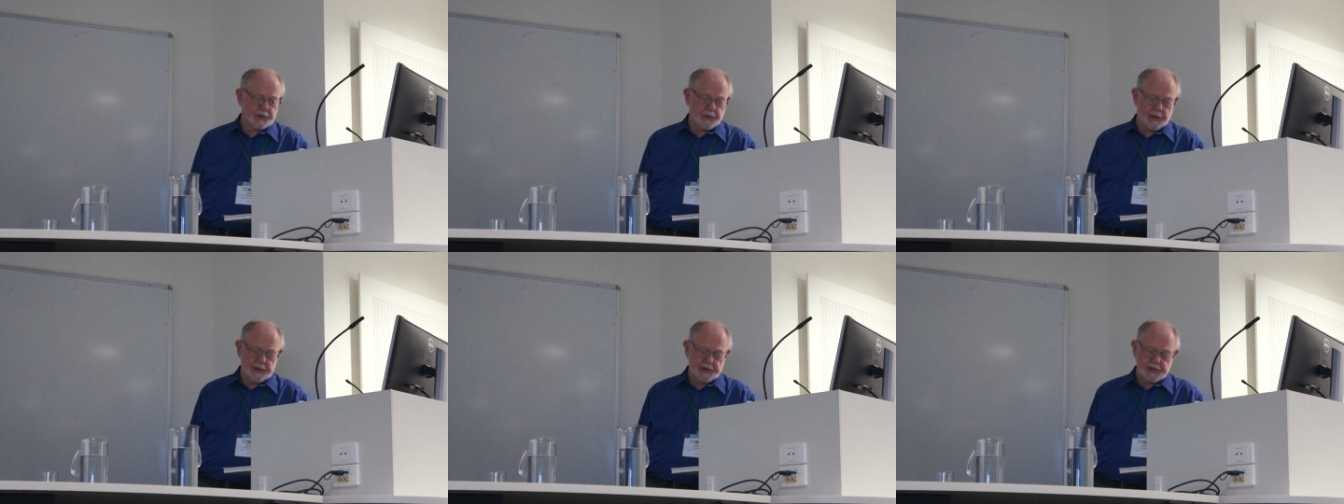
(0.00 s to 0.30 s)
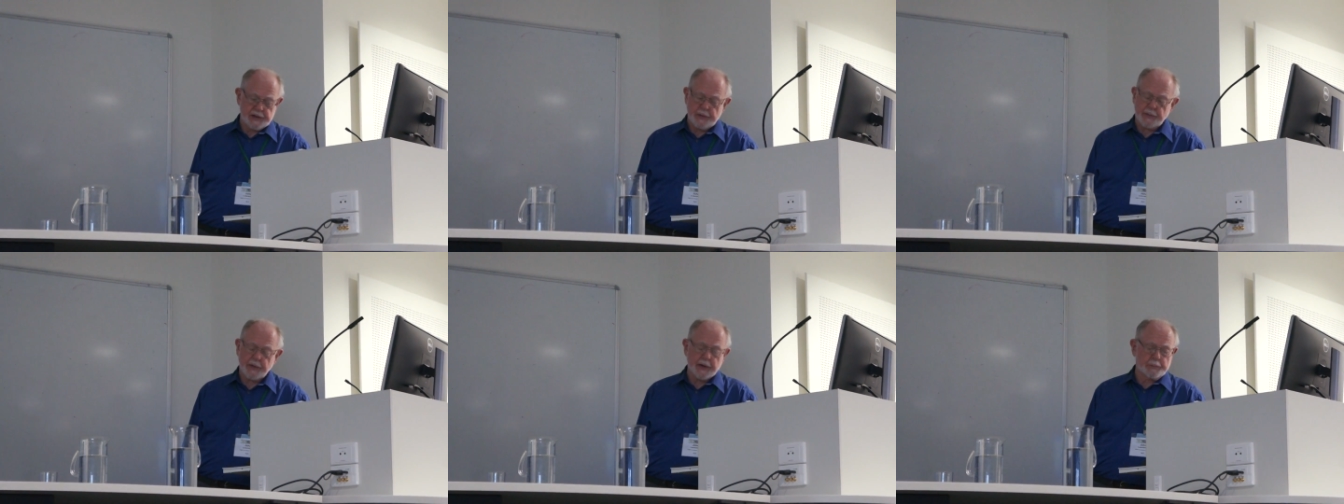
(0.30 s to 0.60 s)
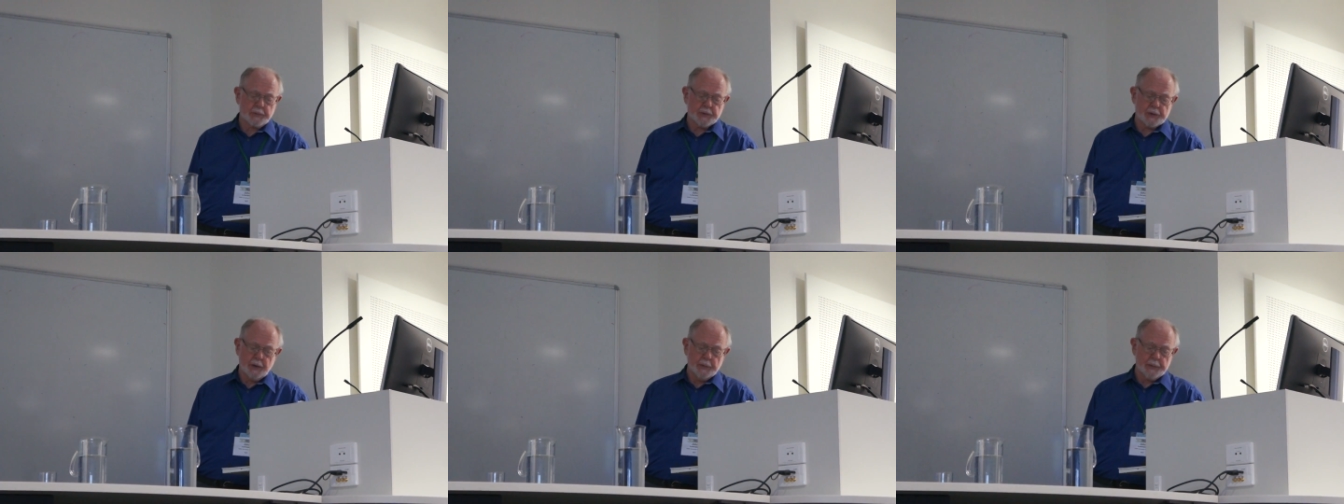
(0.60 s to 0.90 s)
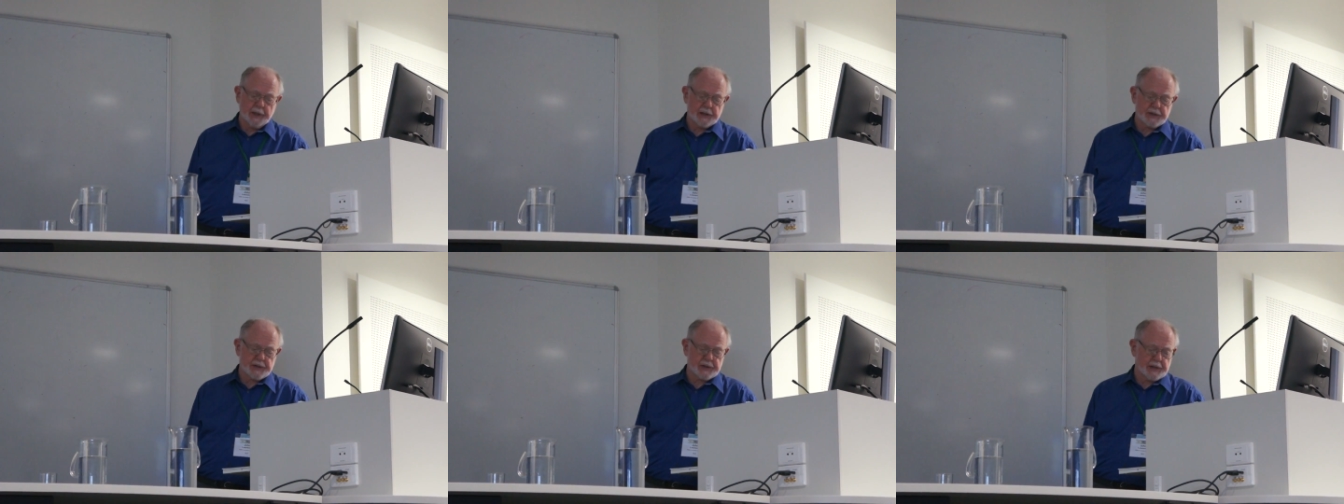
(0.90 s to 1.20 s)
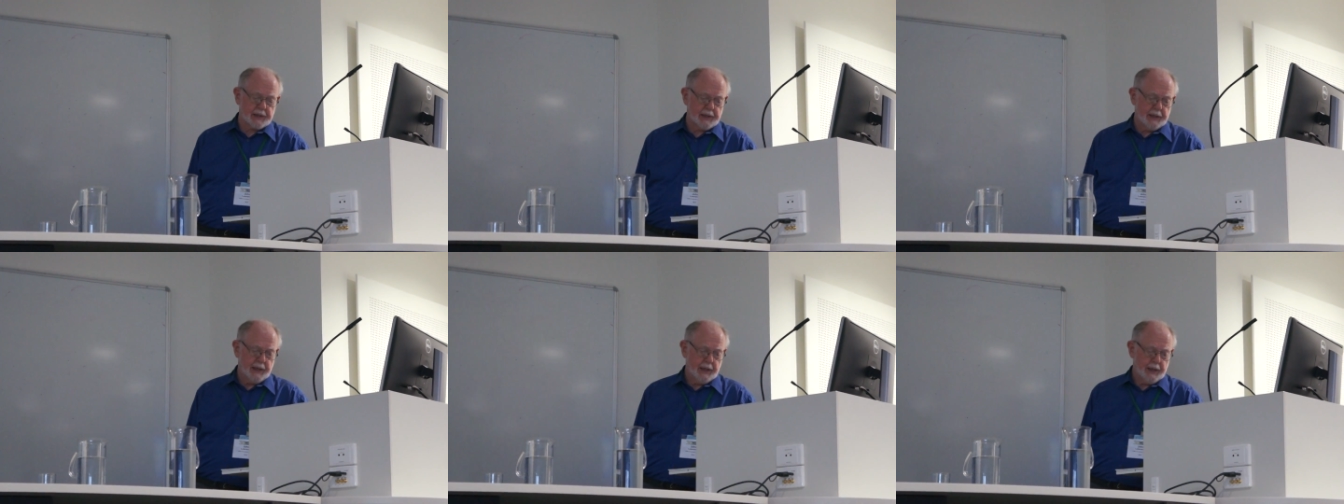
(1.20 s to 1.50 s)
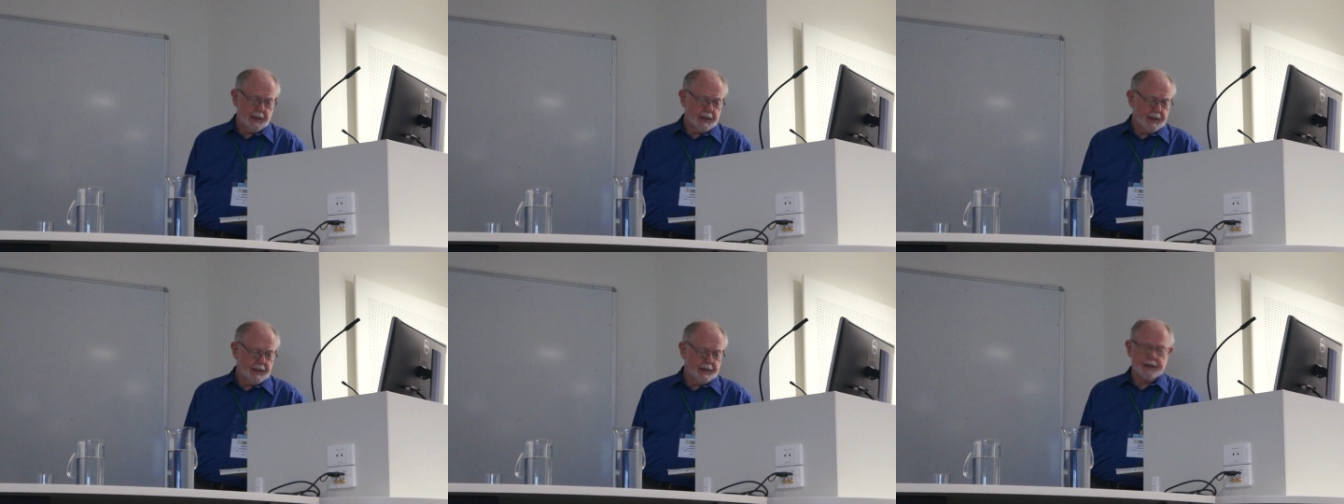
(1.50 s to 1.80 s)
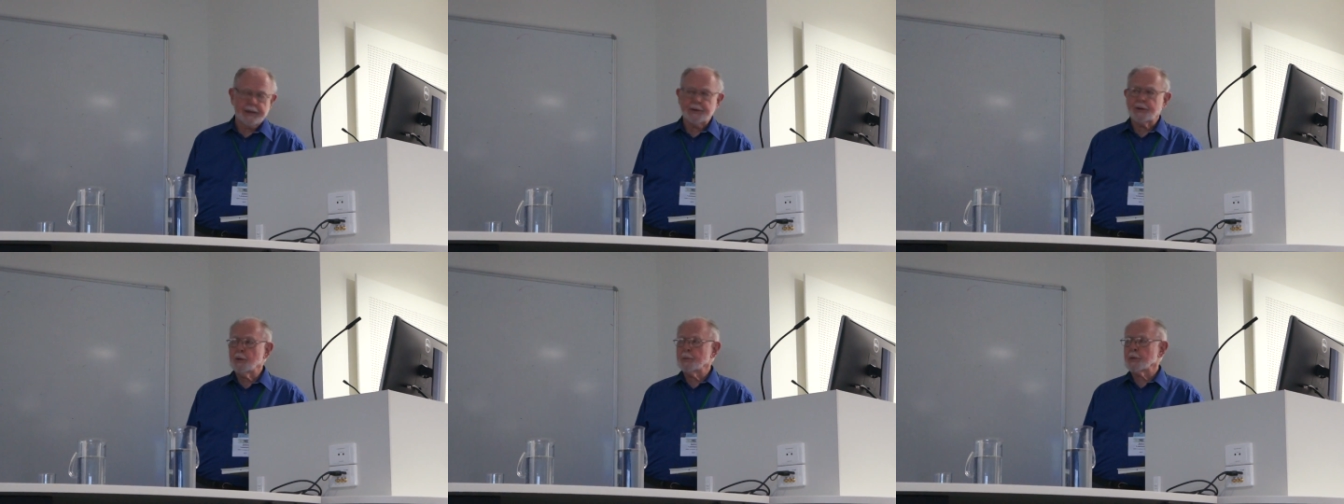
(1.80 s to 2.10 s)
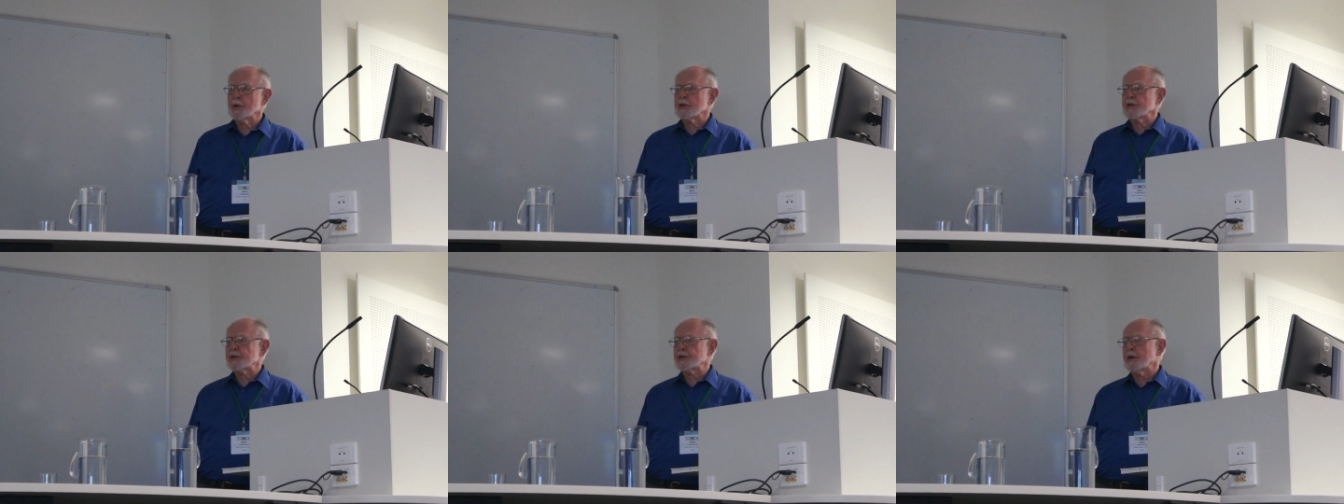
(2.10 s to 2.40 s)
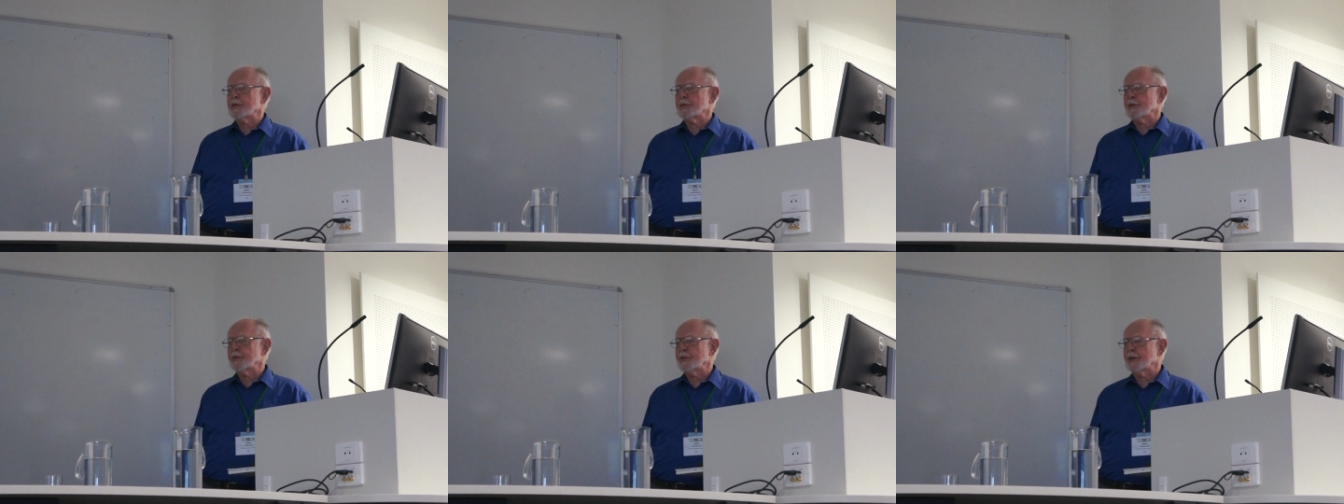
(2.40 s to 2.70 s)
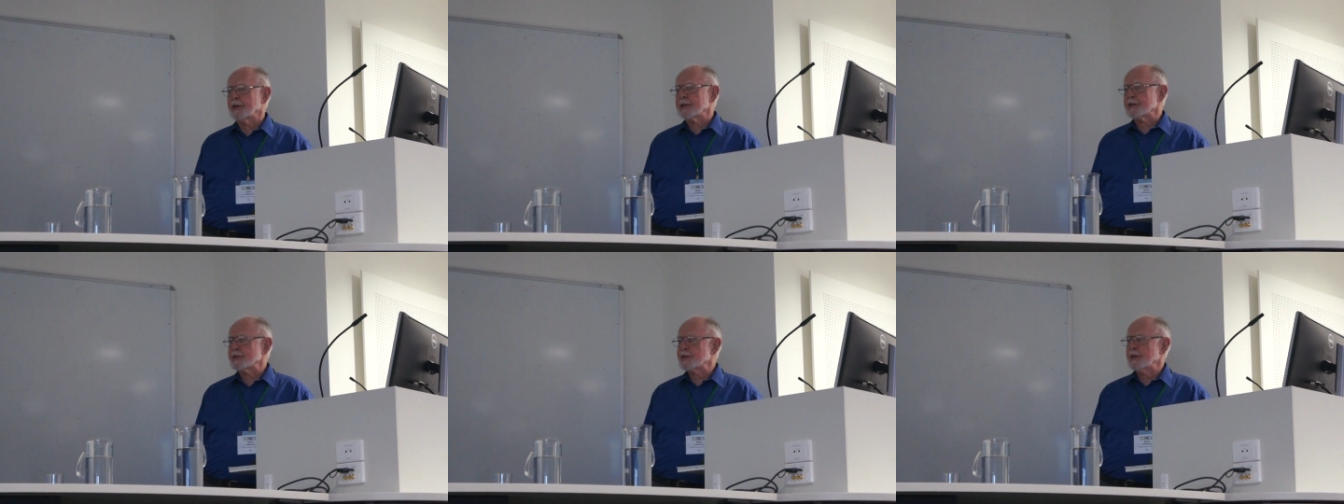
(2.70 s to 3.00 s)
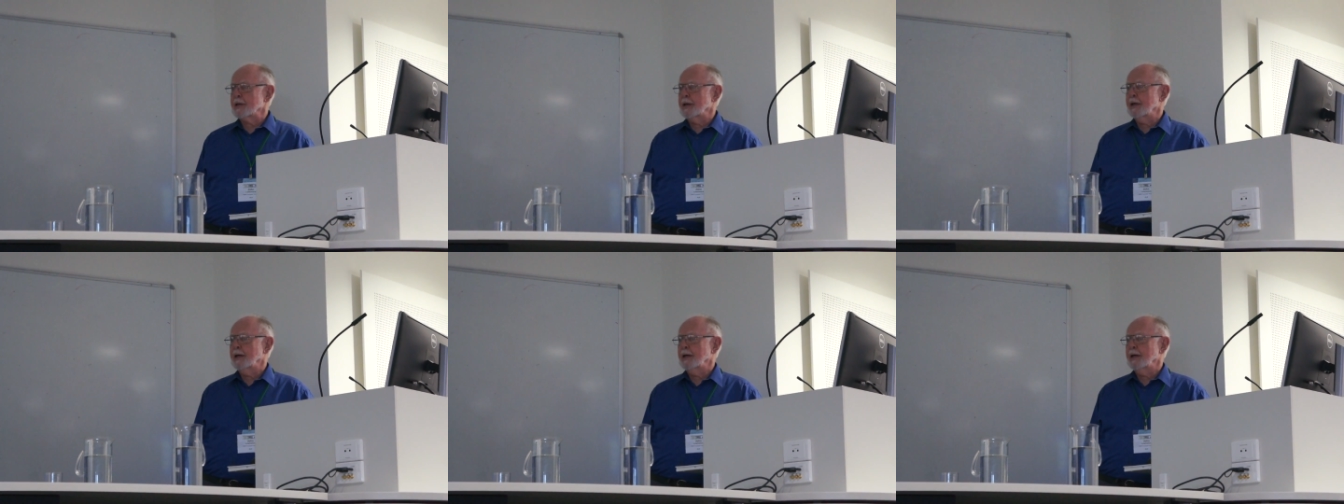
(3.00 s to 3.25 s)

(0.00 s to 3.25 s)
transcriptomics, and numerous other things,